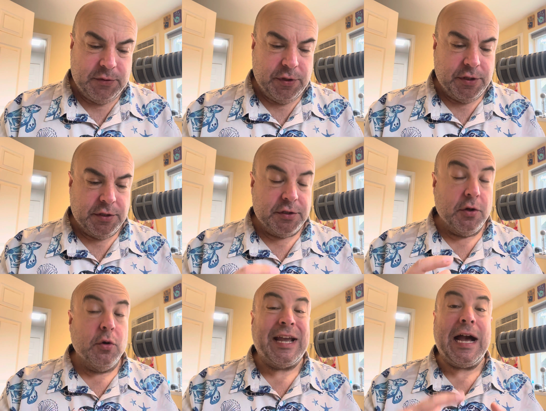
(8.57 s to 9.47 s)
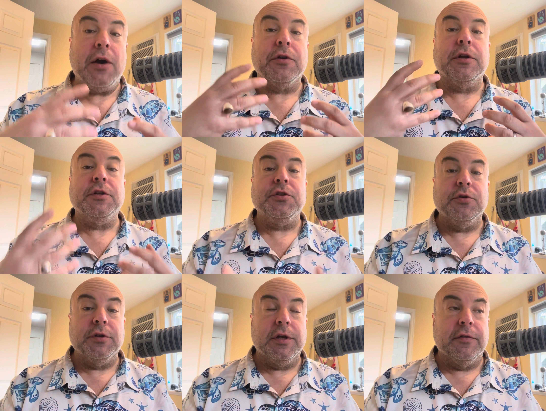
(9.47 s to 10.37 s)
which is so
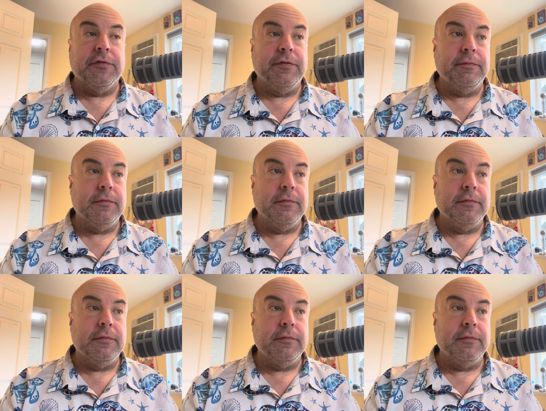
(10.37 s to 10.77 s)
counterintuitive,